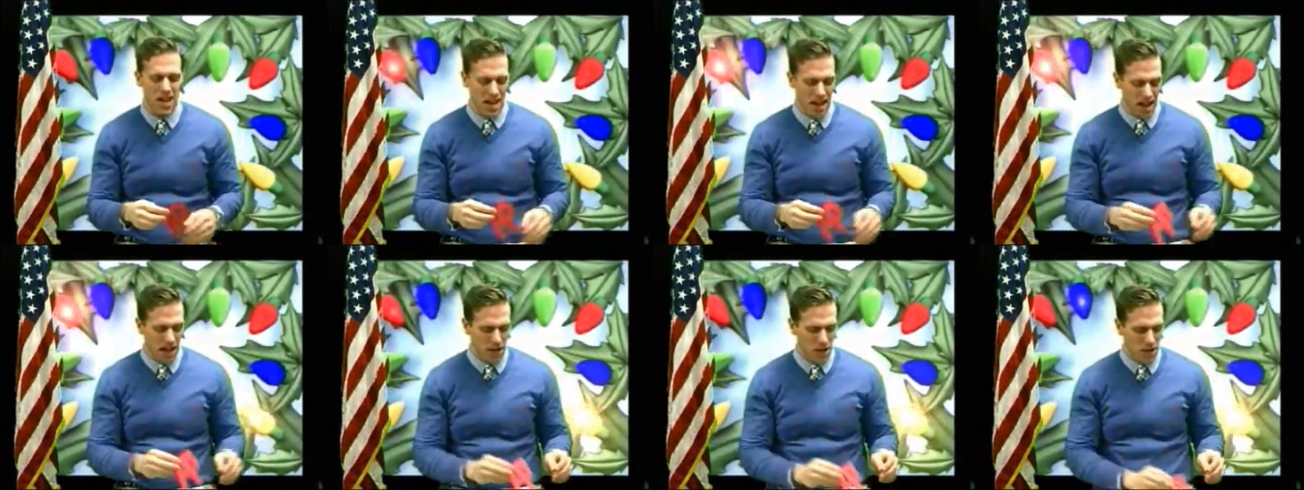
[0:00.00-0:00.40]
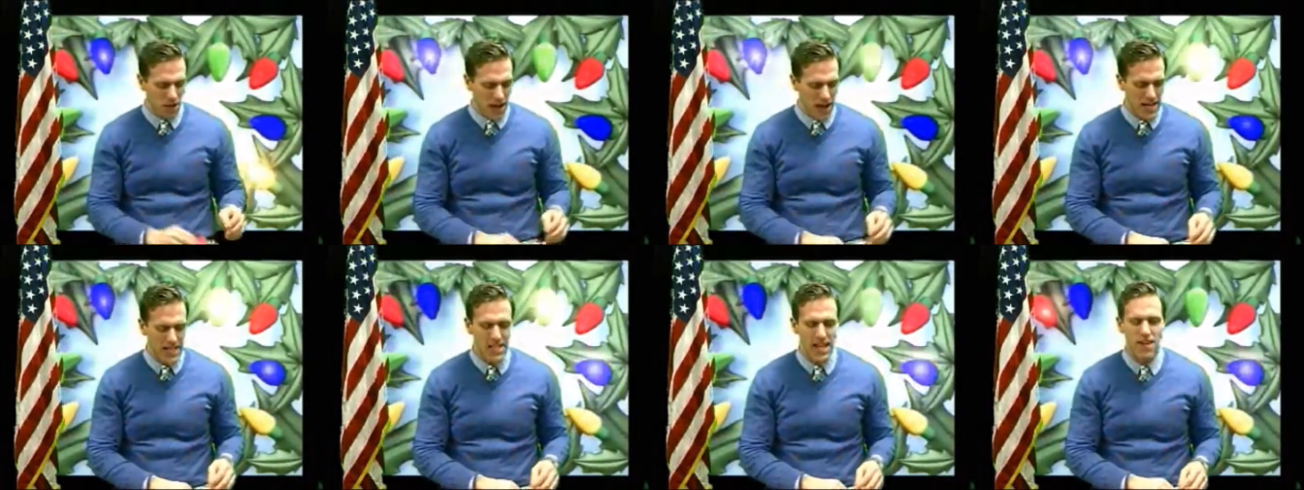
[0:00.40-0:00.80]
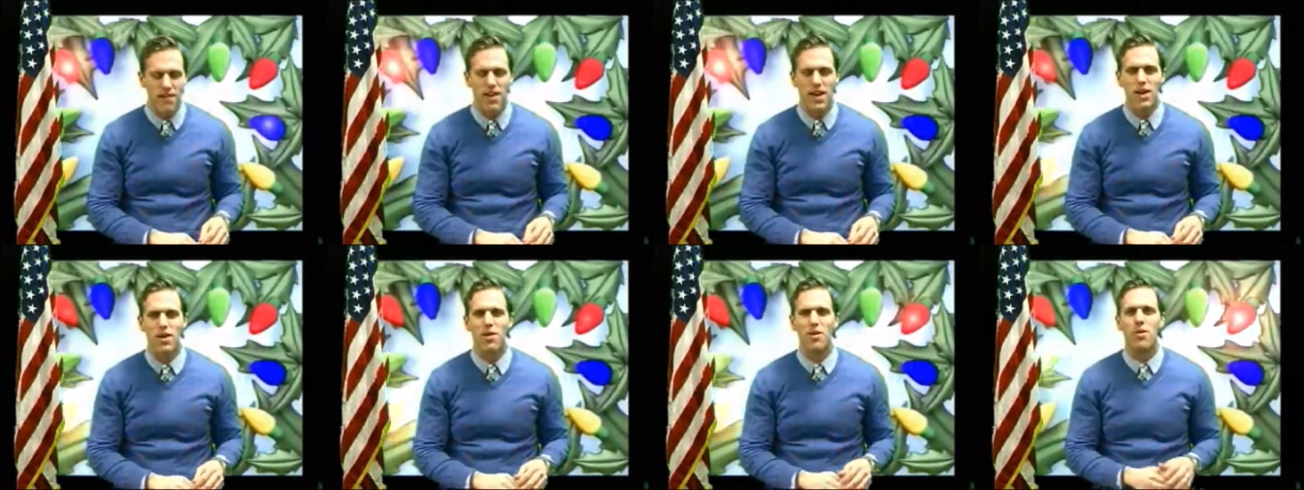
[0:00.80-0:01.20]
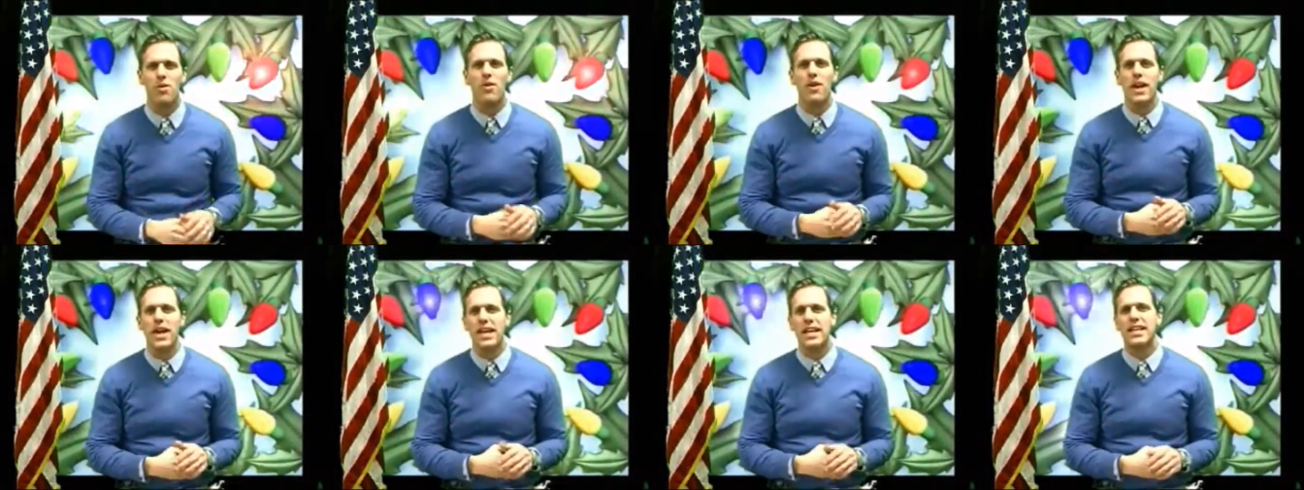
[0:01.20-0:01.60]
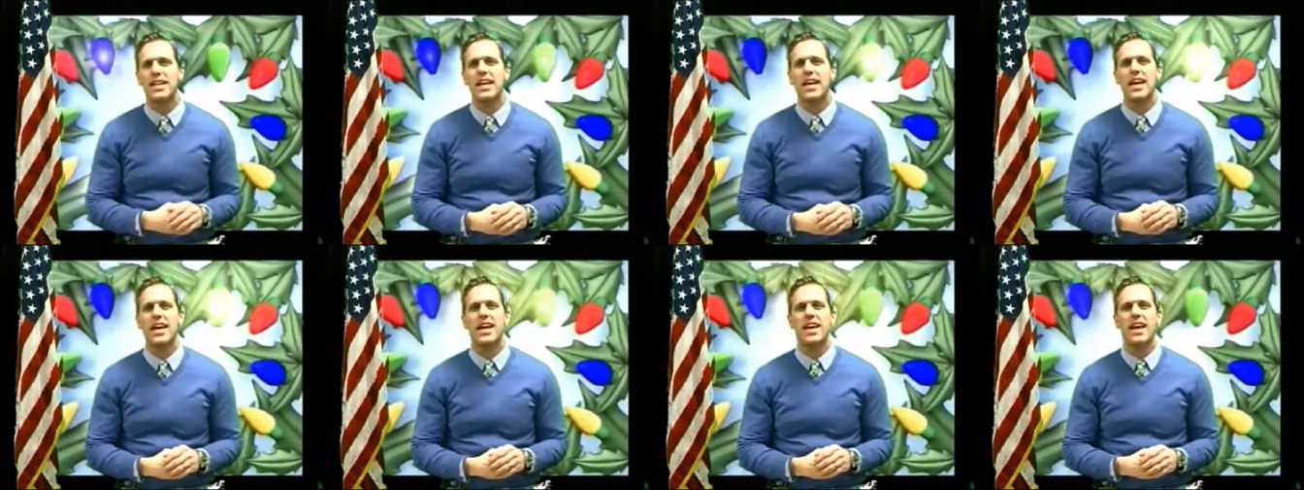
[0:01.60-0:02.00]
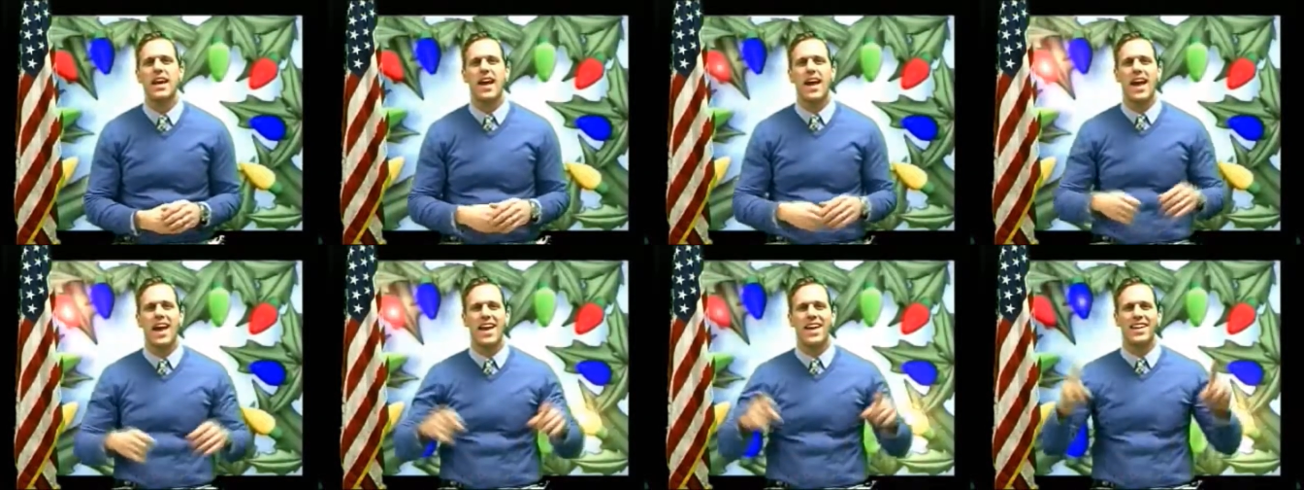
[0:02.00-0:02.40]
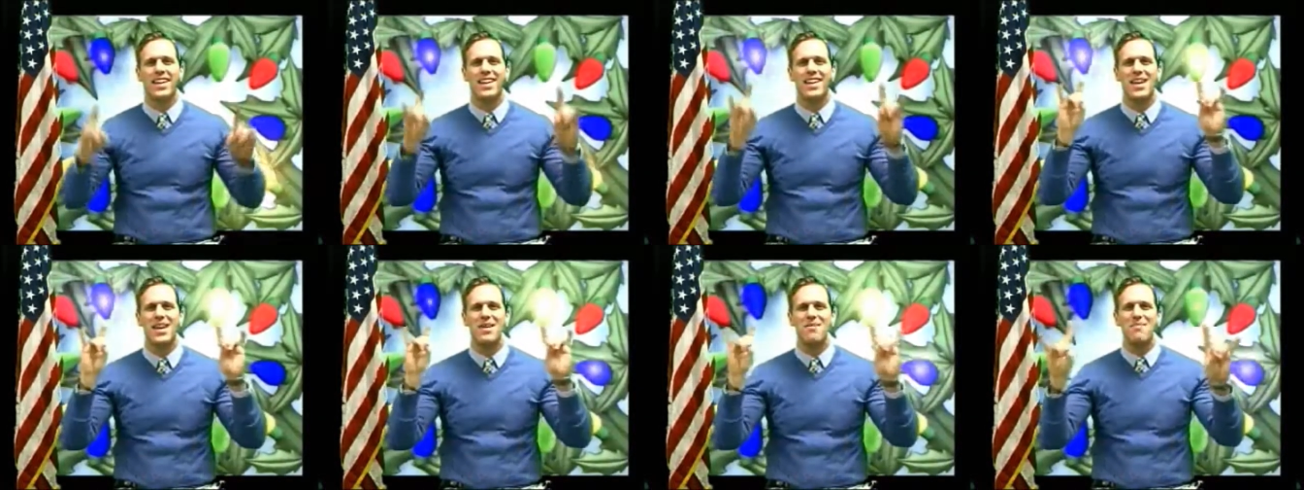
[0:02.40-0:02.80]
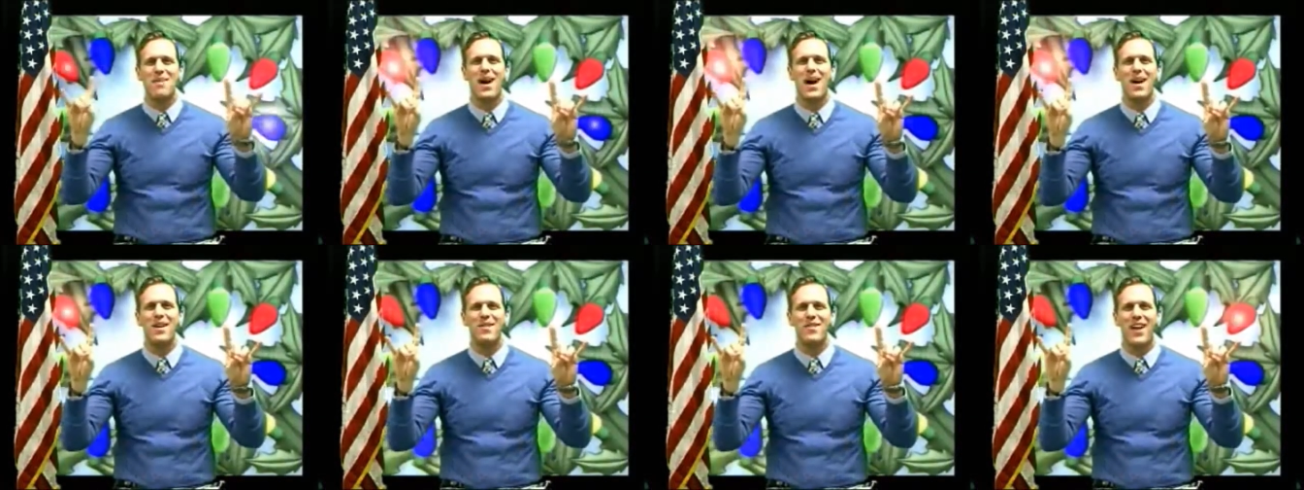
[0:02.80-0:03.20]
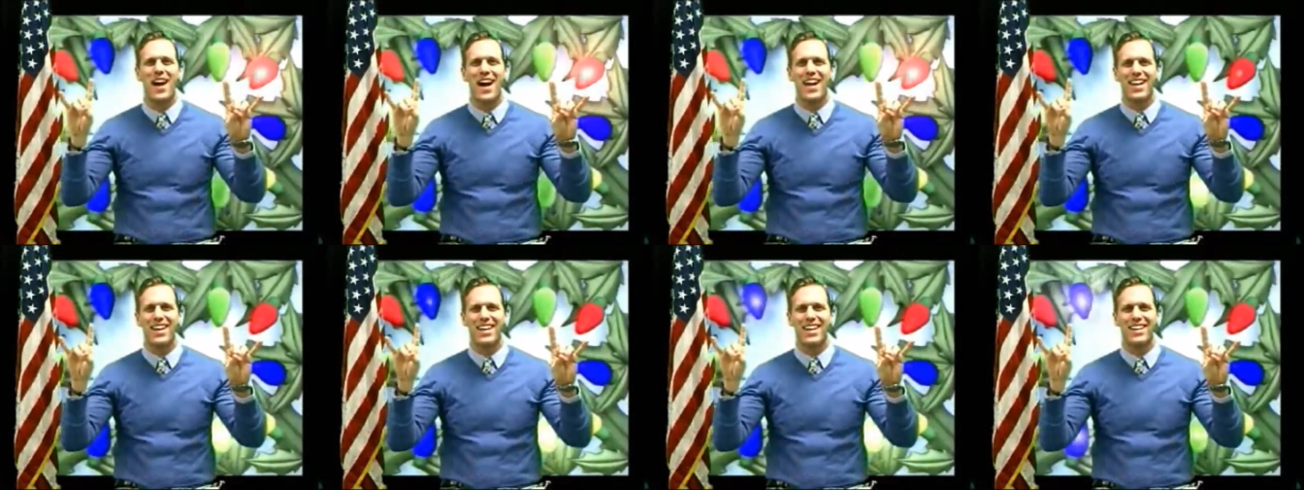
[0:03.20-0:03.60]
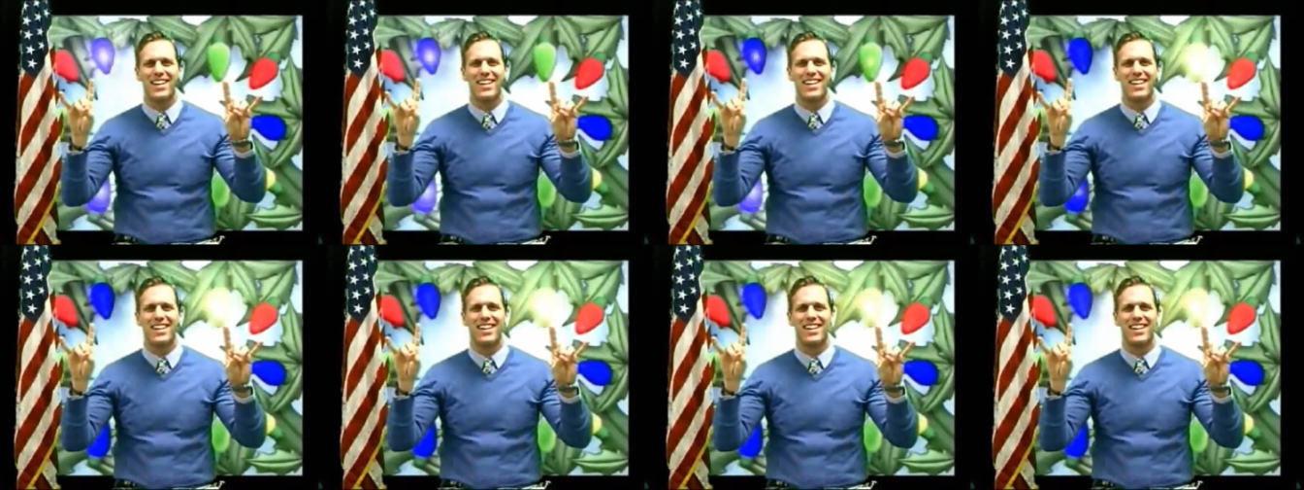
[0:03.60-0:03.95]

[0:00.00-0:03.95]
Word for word: Uh, you guys have a great day, and keep on rocking.